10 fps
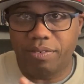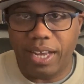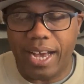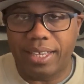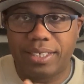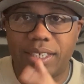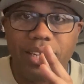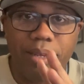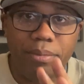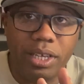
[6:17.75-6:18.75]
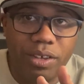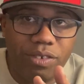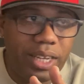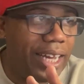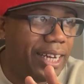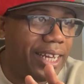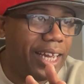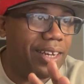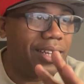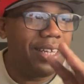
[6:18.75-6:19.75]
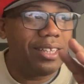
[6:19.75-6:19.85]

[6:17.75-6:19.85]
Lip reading: of college. Let me give you that again.